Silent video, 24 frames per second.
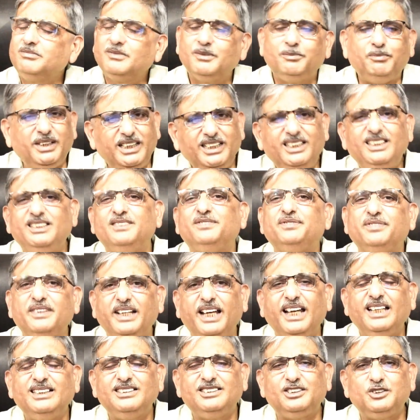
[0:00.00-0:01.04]
Please
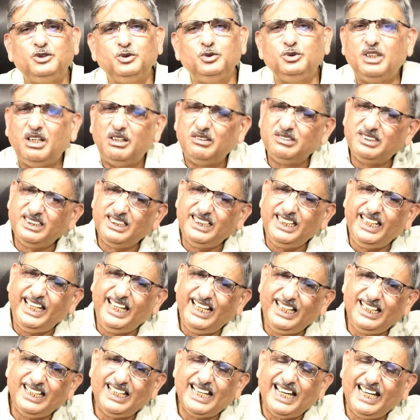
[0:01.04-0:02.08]
friends,
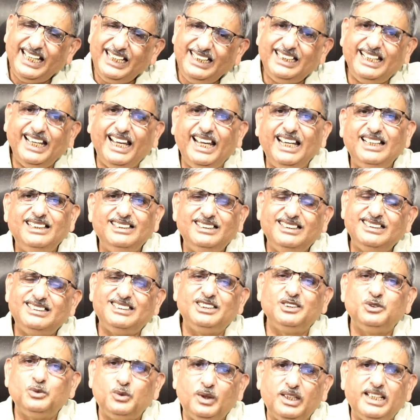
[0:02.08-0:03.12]
2008, 9, 10, this
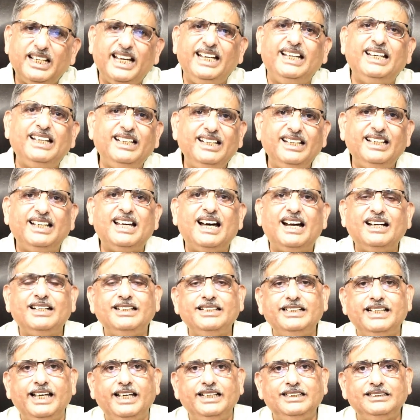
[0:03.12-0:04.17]
is what I did in
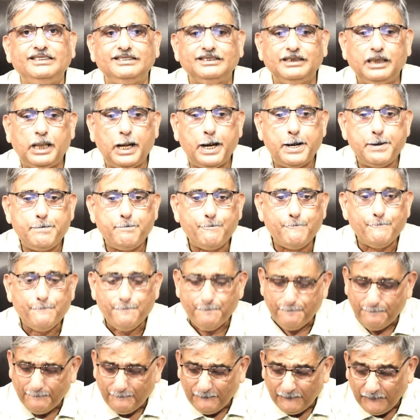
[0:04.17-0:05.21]
RTIs.
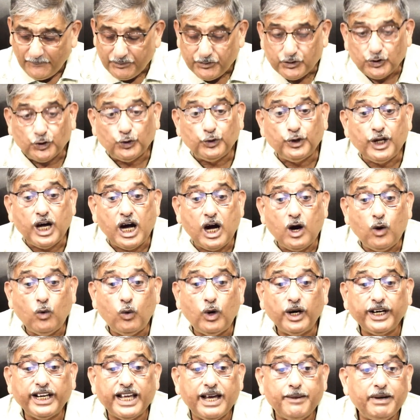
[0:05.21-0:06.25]
So now
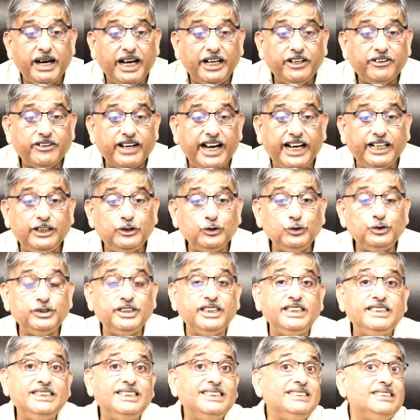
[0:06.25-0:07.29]
what am I trying to
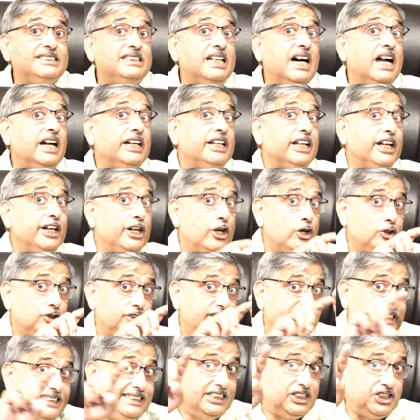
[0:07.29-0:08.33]
say? This data now,
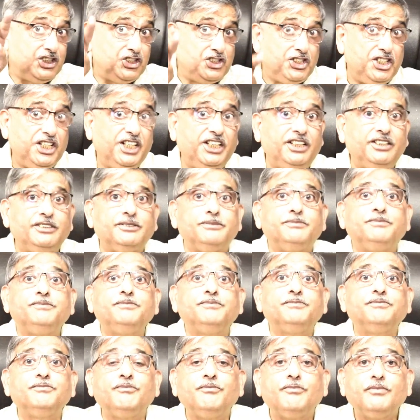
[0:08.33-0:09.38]
see this sheet.
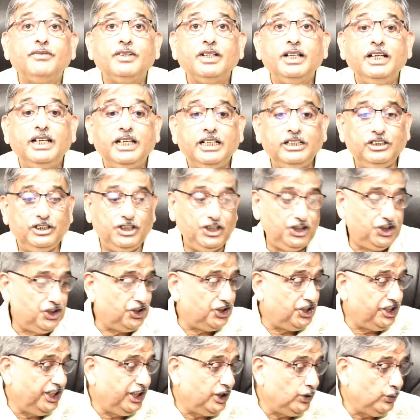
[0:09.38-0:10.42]
This
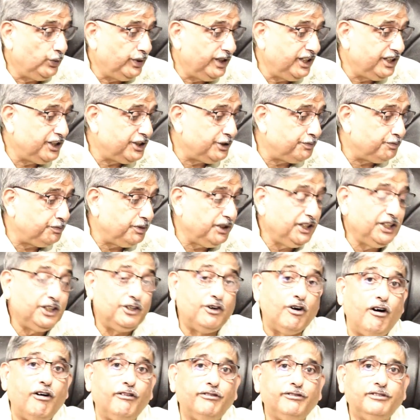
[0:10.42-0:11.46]
sheet will speak
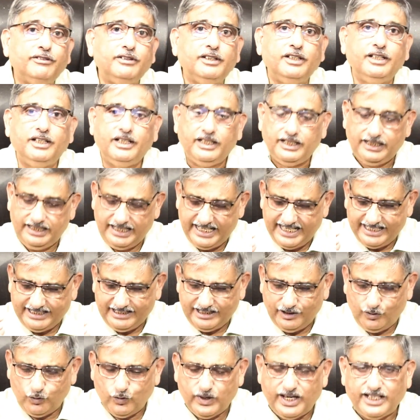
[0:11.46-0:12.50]
of, let's
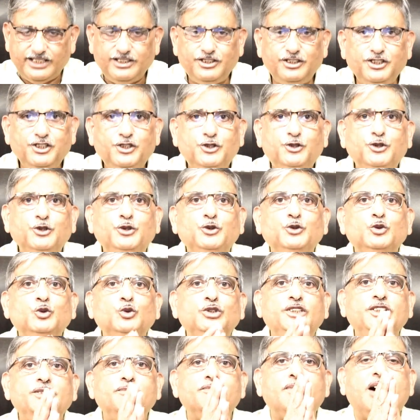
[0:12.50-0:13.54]
say 102,
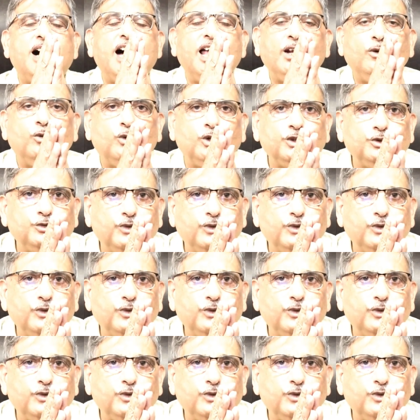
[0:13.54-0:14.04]
the mall was